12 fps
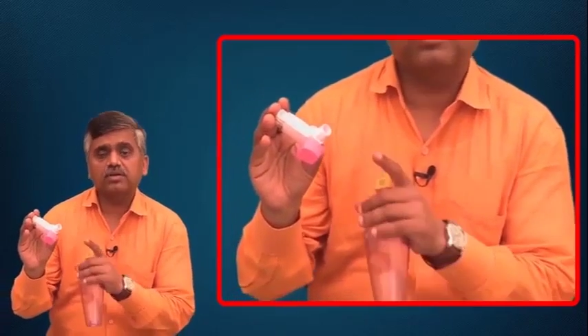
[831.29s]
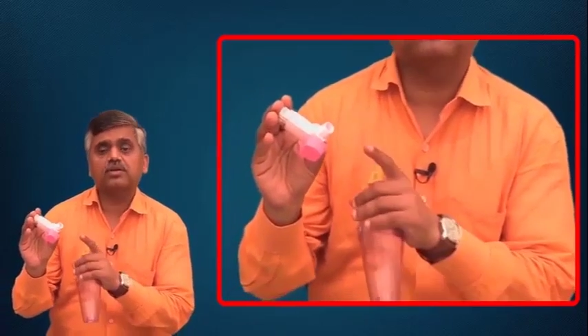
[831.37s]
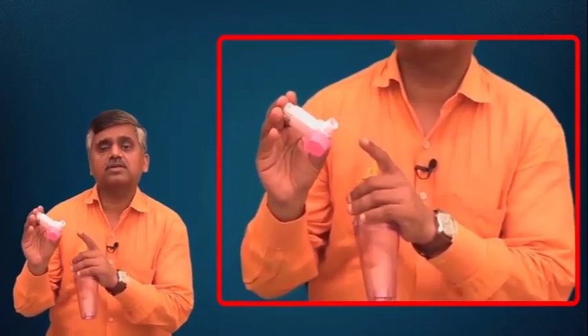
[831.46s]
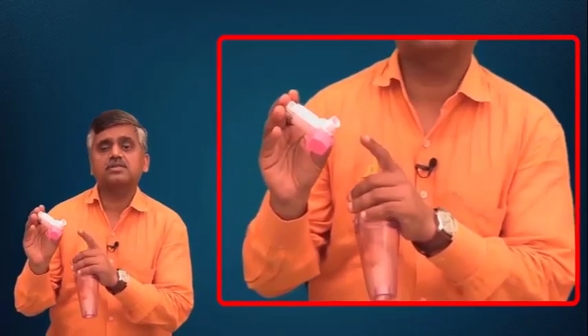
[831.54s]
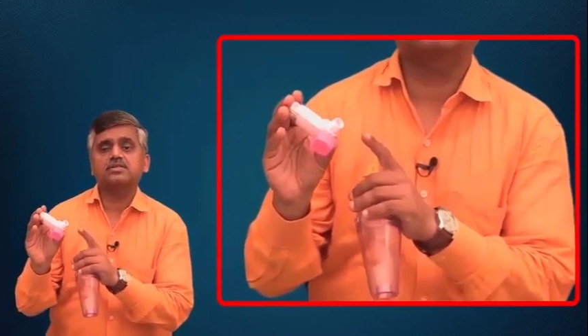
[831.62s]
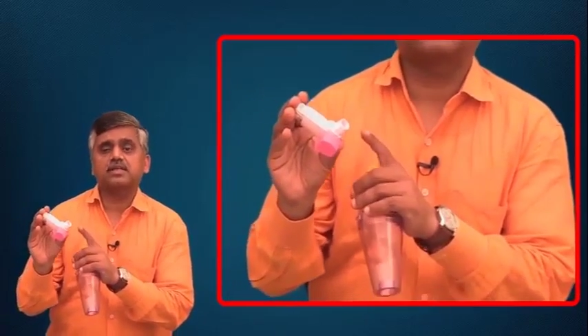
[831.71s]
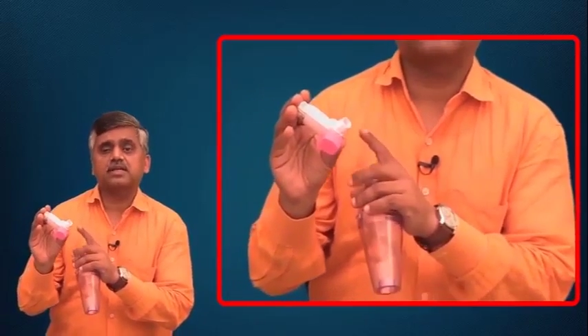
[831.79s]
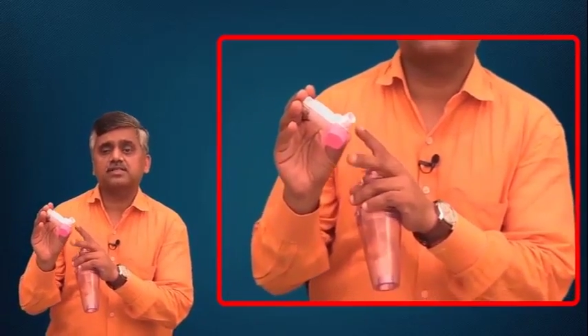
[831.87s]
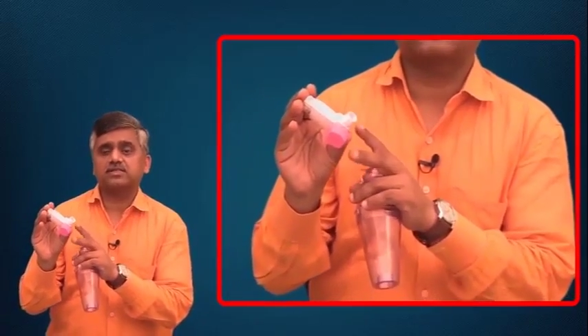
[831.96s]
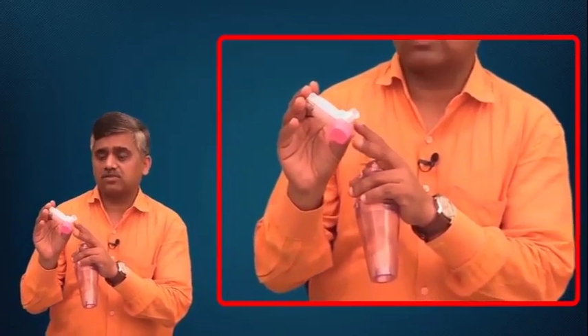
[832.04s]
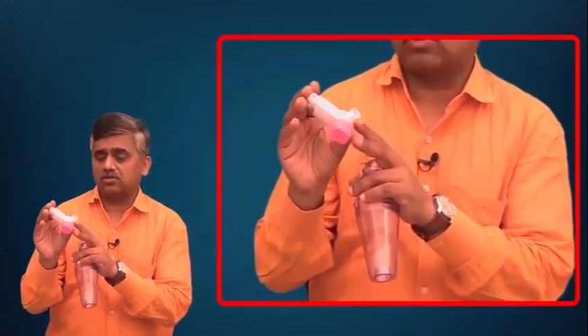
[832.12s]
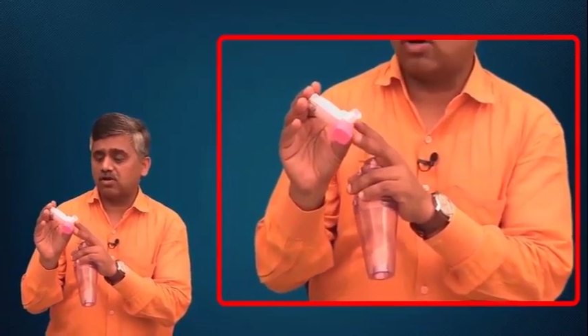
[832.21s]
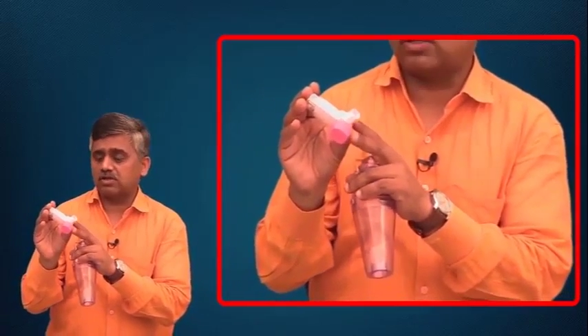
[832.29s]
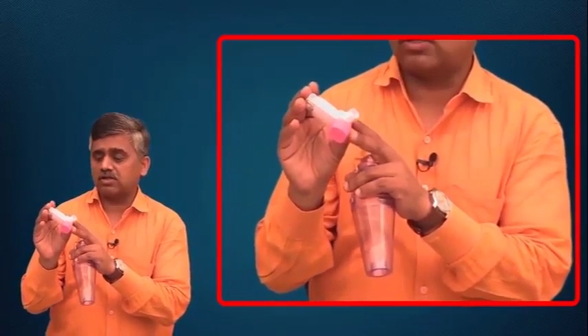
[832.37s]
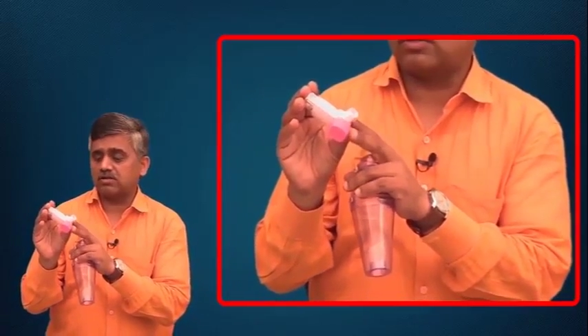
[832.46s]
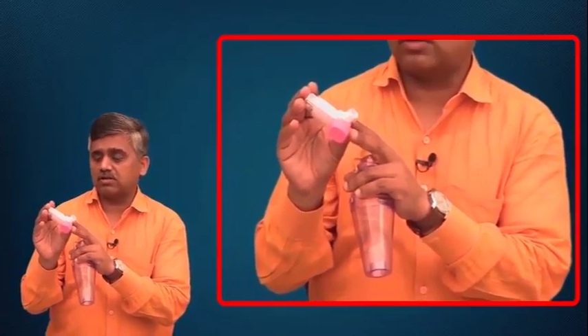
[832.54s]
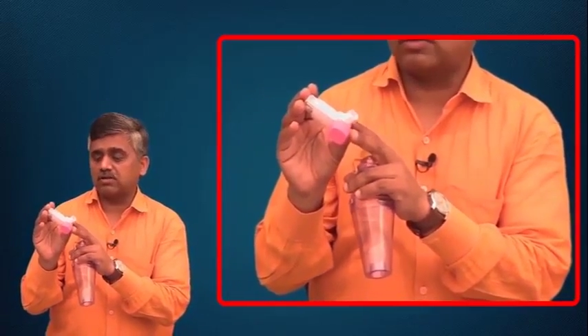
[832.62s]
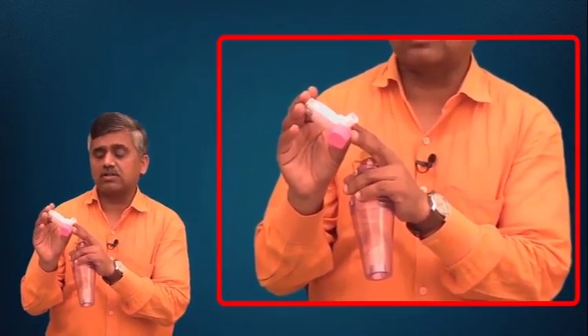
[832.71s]
because that is
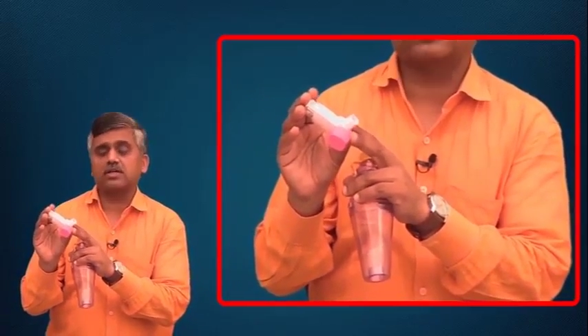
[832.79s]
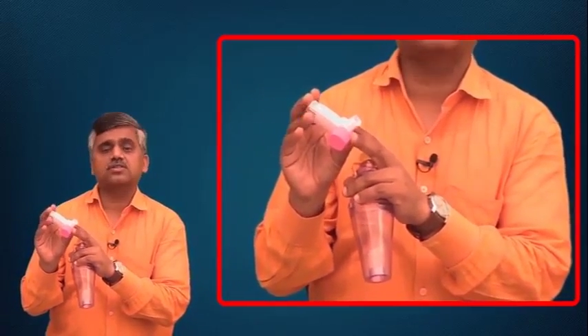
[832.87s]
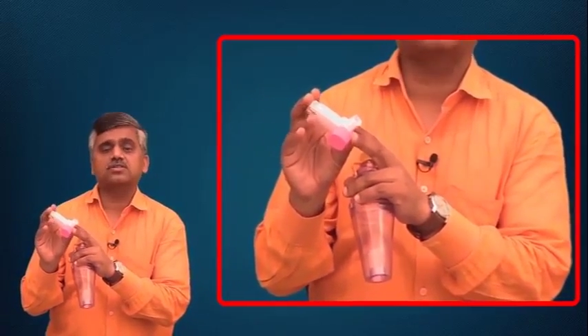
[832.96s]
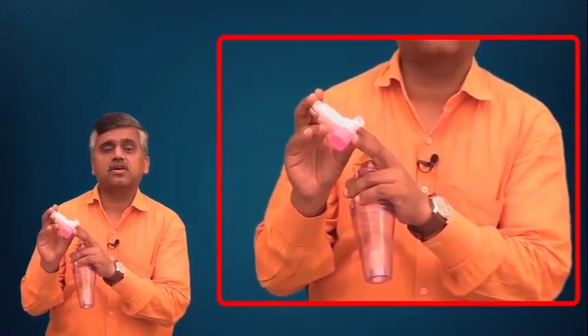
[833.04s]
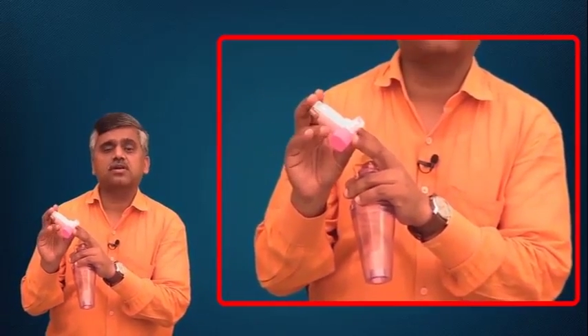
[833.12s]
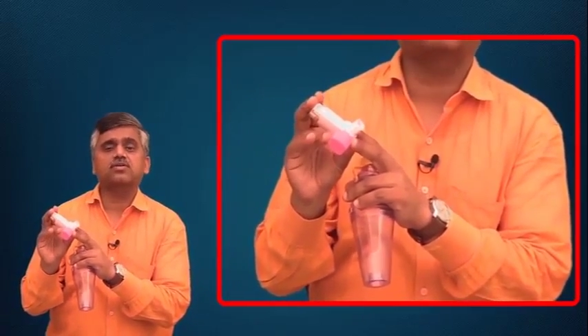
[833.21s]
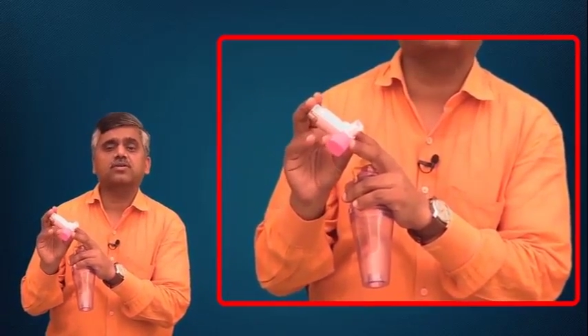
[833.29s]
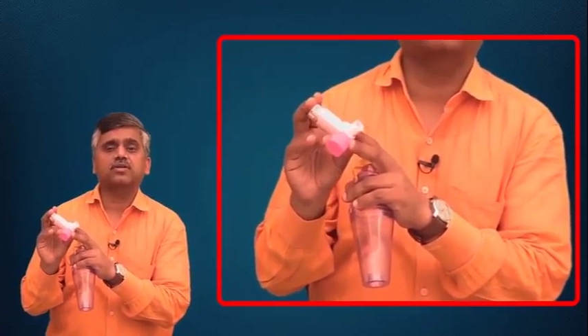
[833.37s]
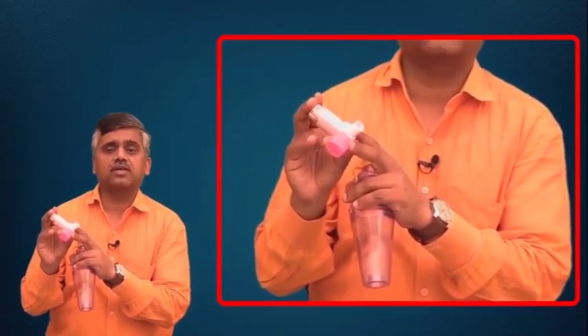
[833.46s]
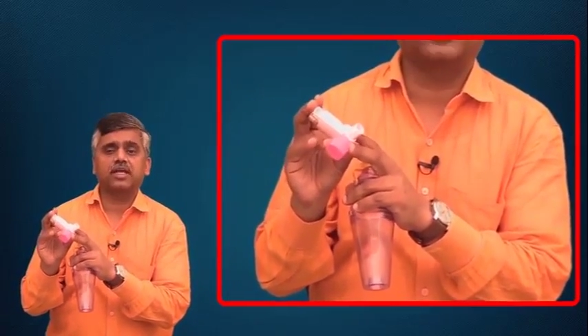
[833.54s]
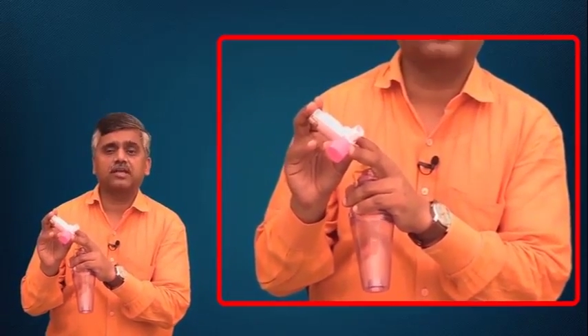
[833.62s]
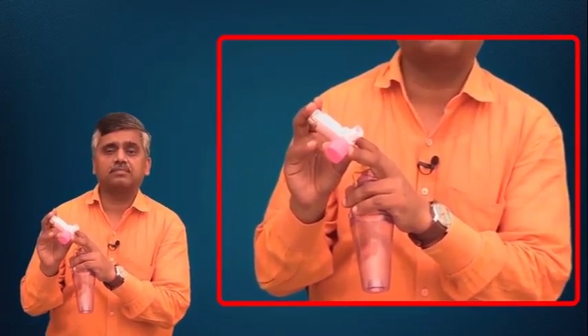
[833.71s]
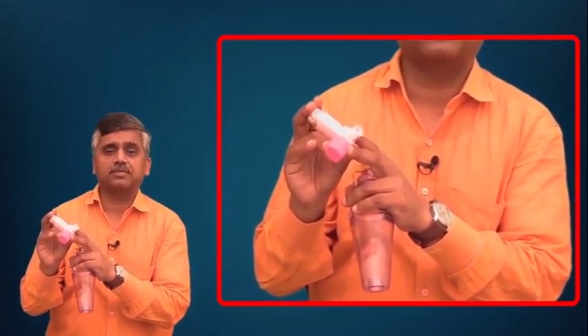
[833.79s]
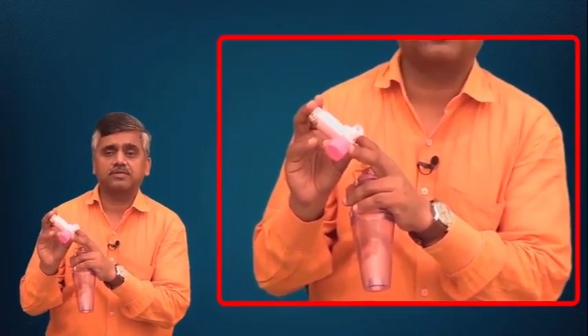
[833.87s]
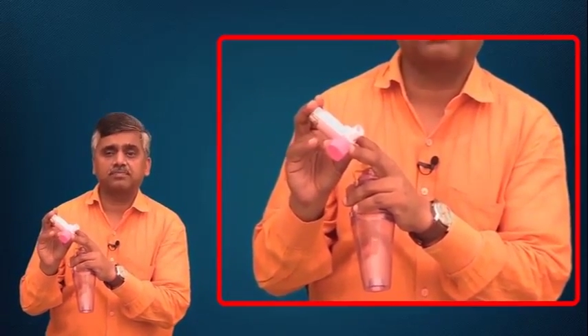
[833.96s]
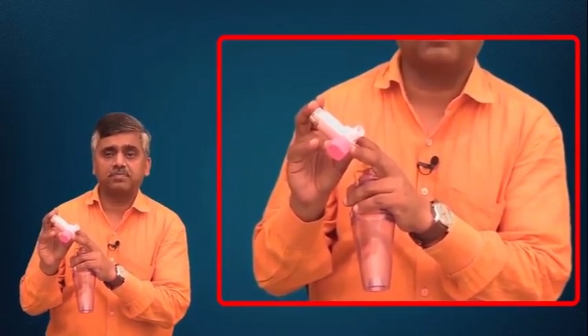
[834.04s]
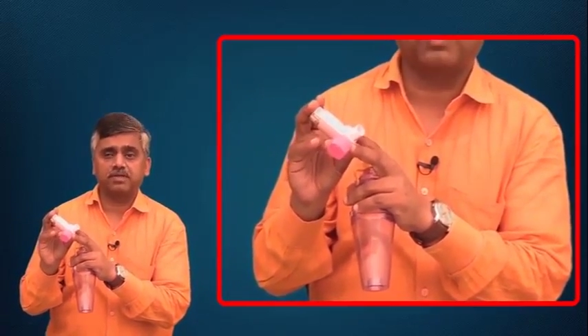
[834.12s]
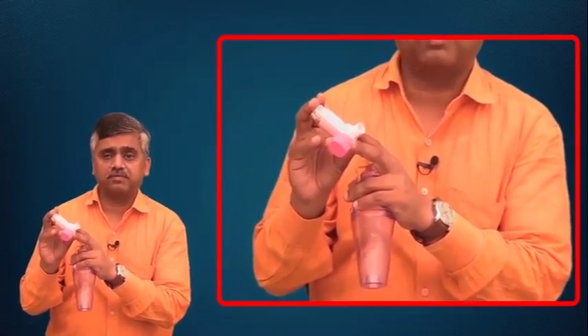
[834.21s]
not going to
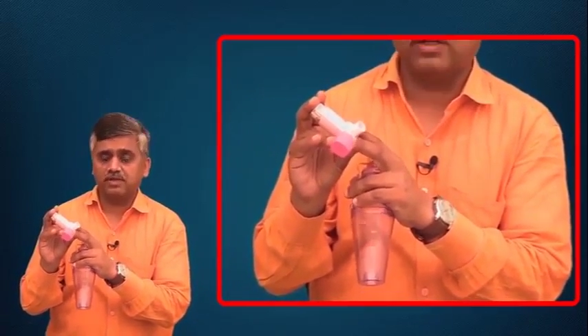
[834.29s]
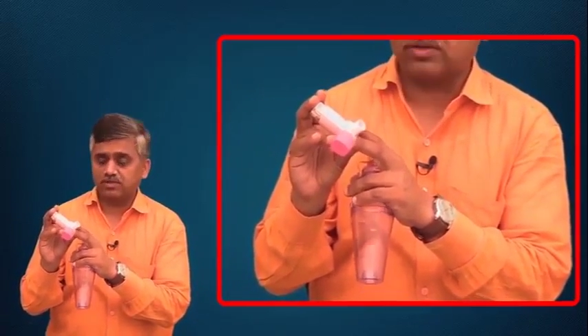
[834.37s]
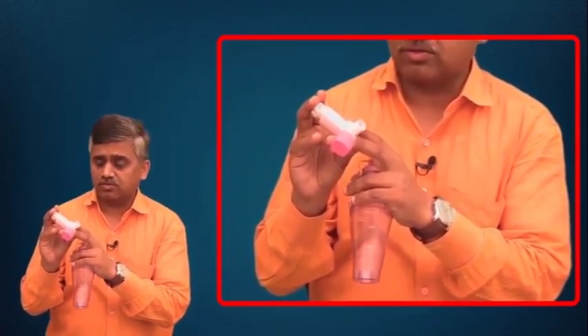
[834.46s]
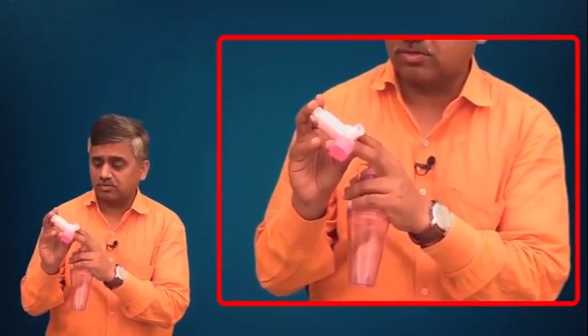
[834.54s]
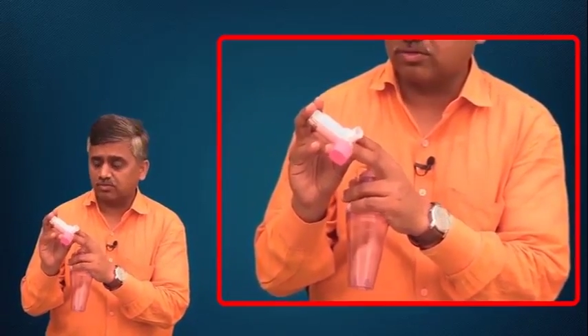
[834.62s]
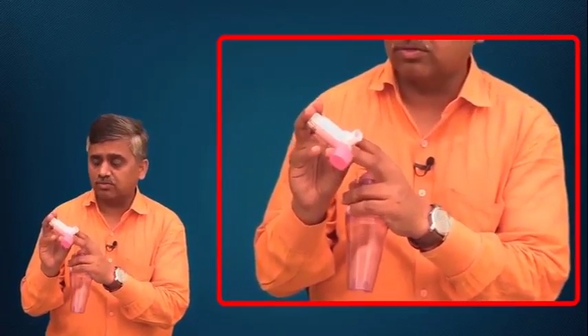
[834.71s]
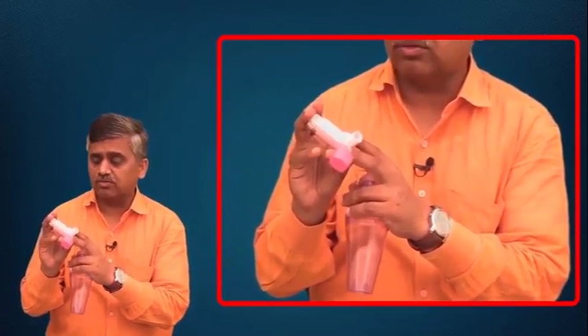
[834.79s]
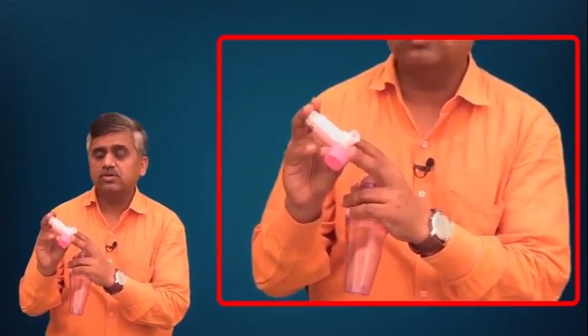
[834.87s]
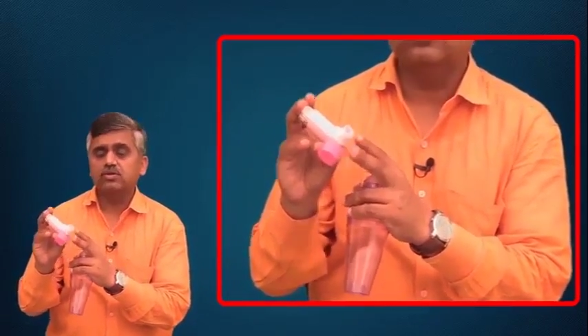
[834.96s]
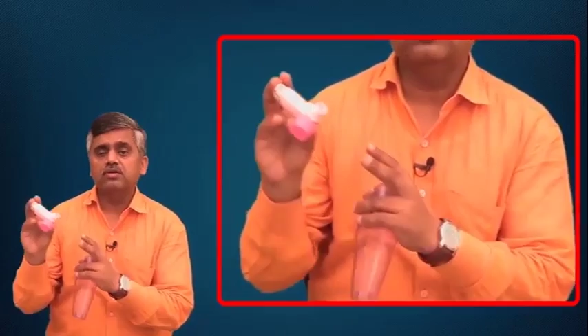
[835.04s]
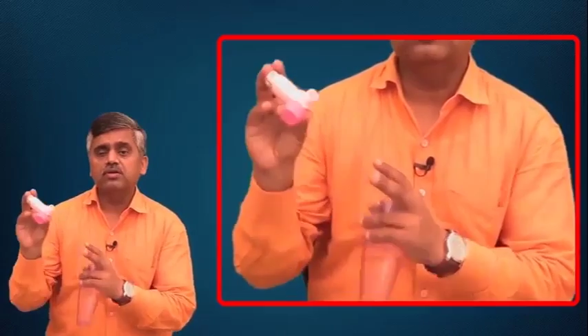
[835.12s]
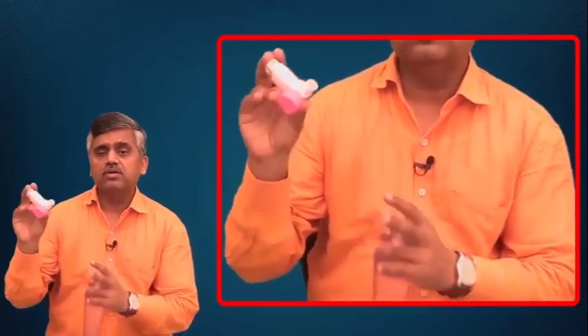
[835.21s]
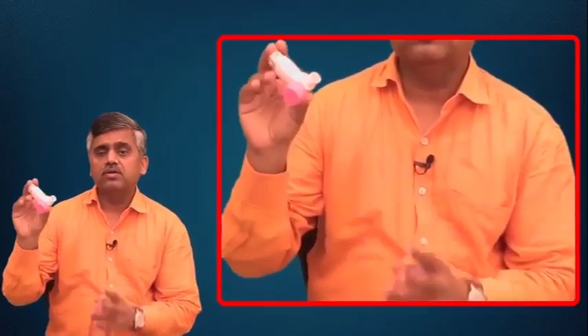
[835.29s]
help us. Between two